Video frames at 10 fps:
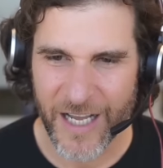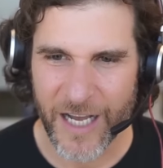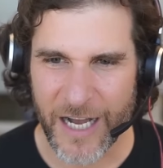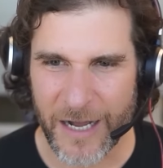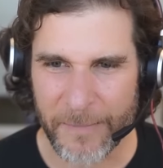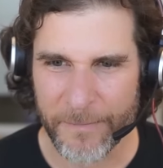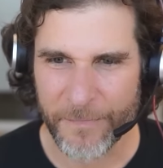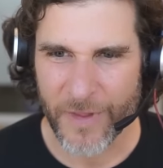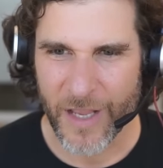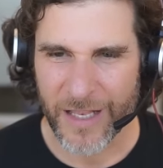Um,
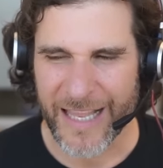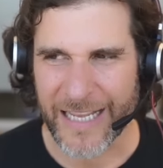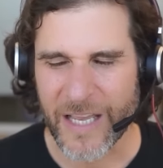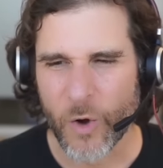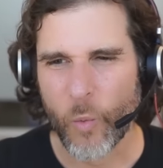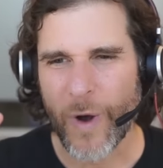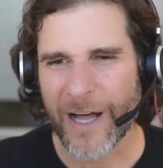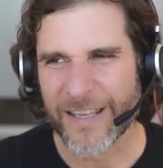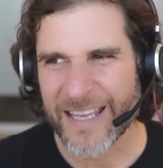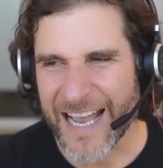like, while
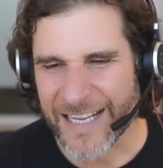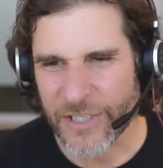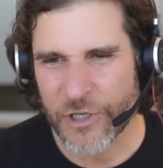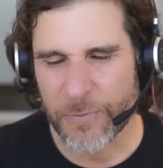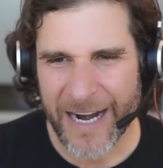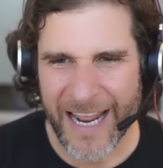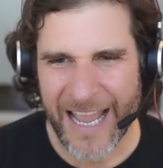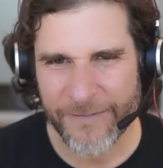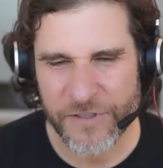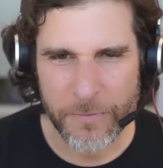yes, you might
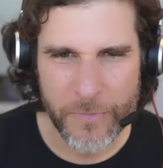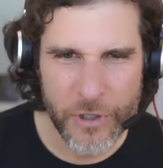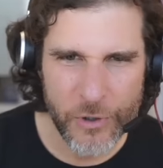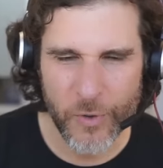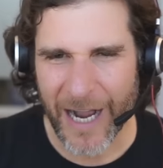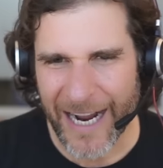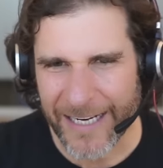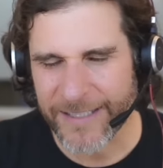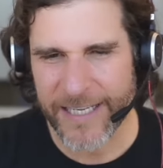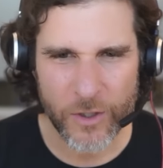have some new
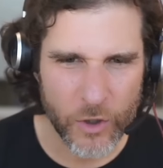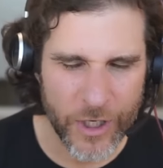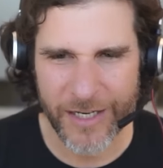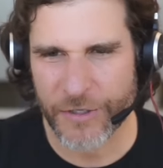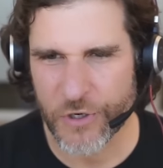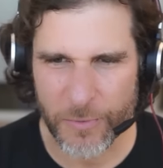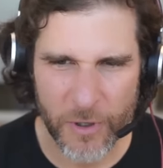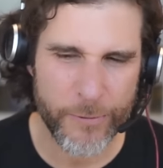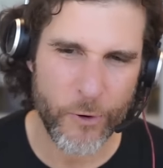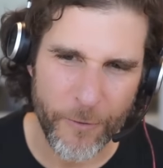ideal customer
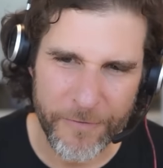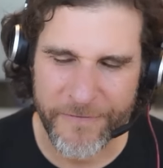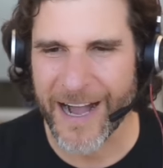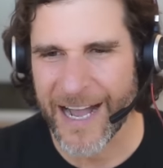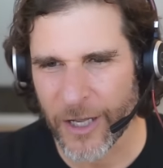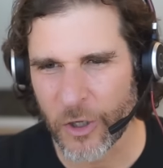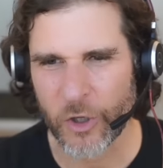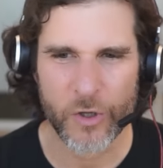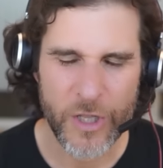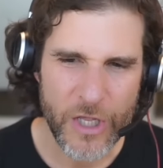
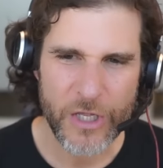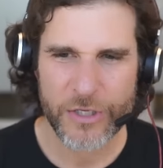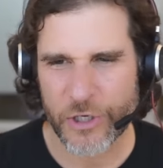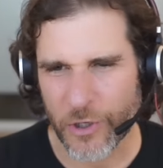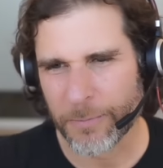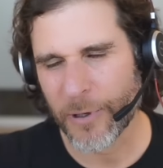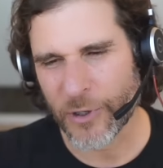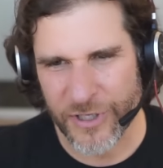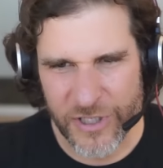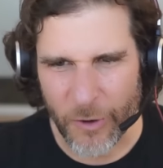profile, certain
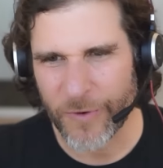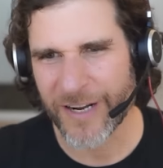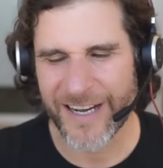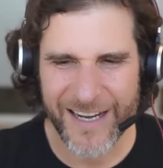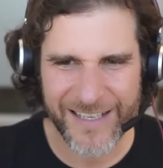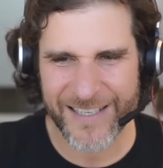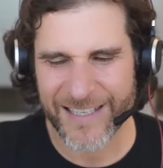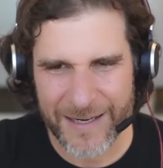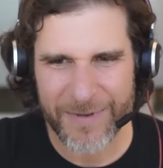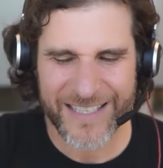personas, and
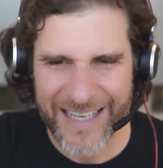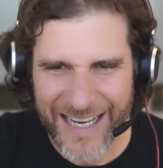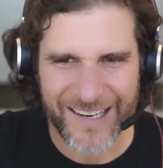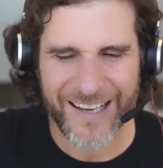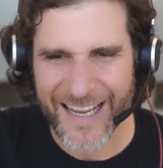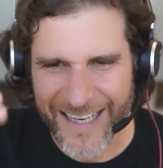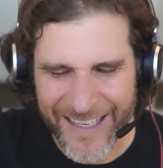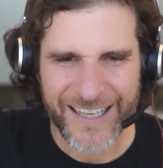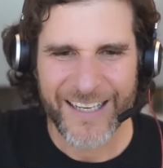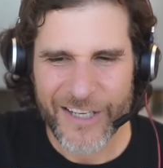some of this kind of like,
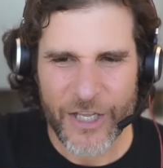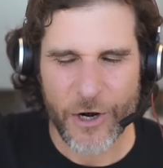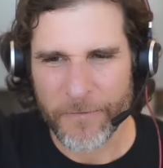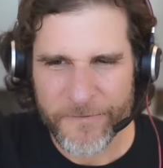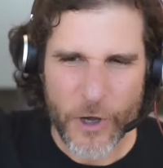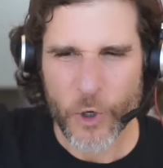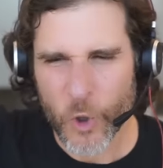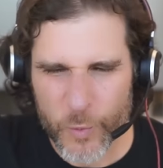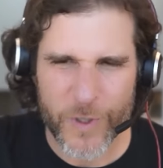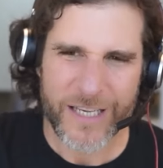you know,
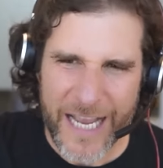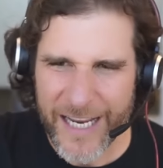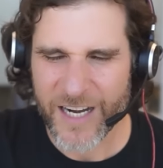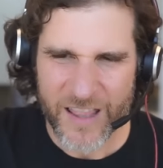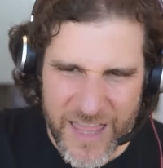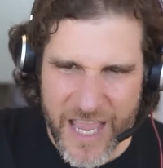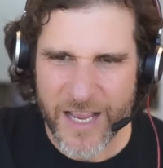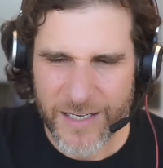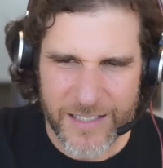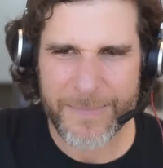funnel related
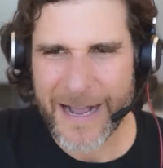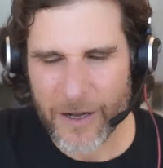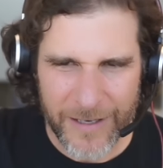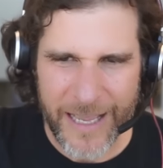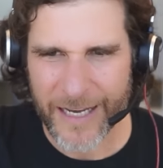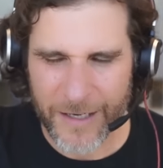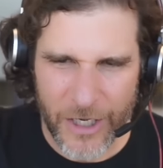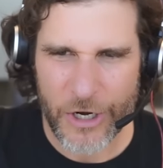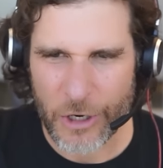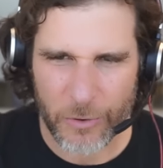things about like,
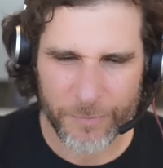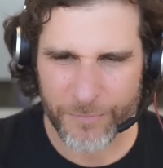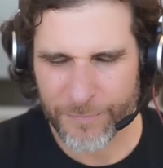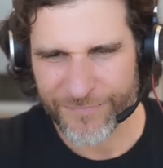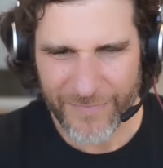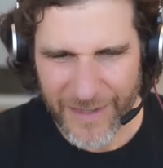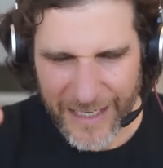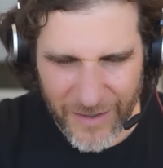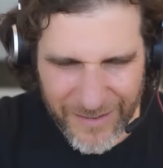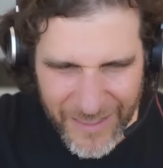you know,
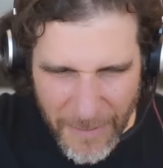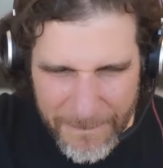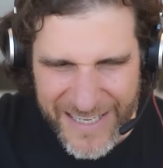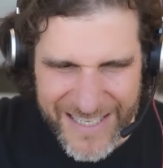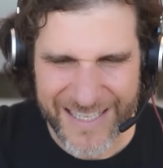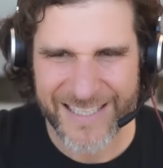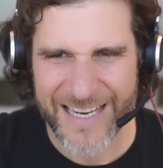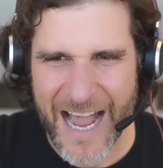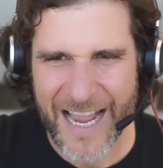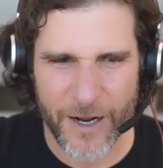like the business
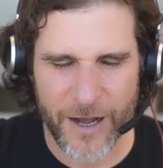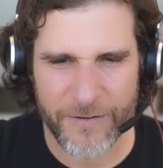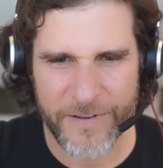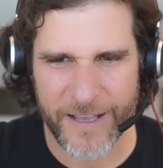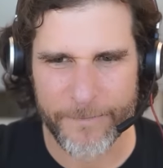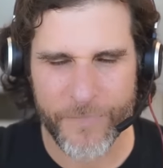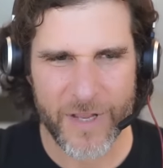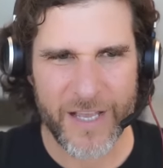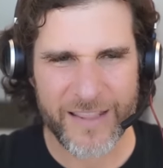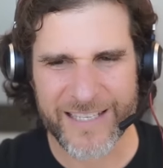side of it,
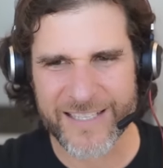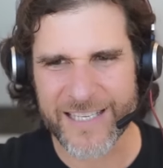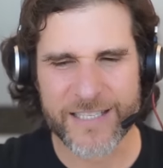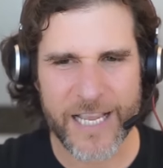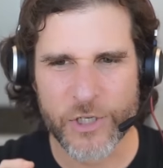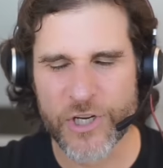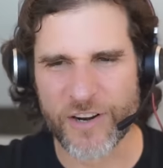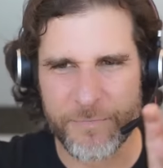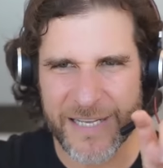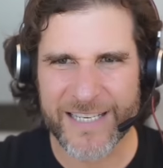this distinction
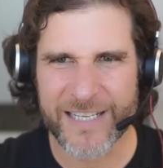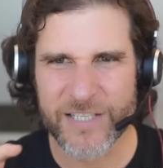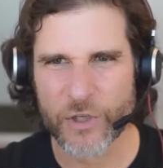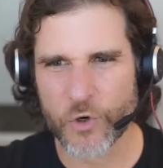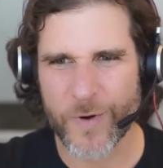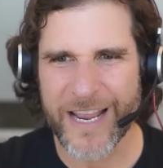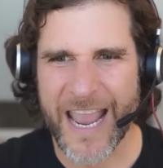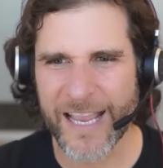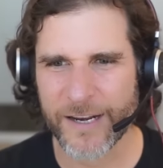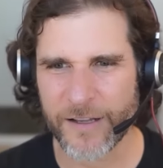of business and
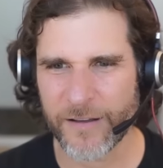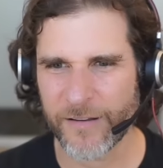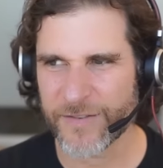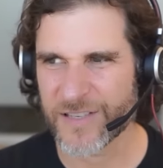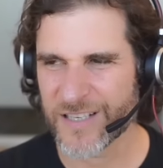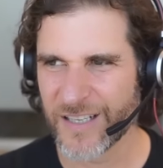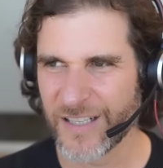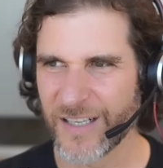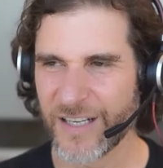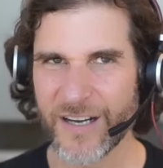creatives
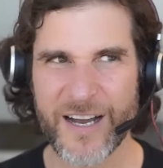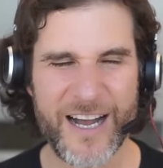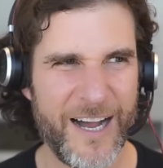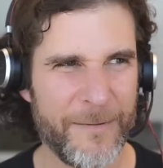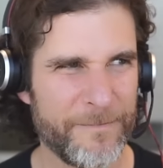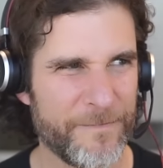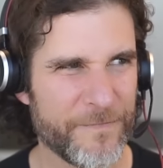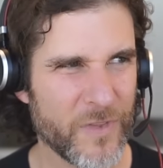um,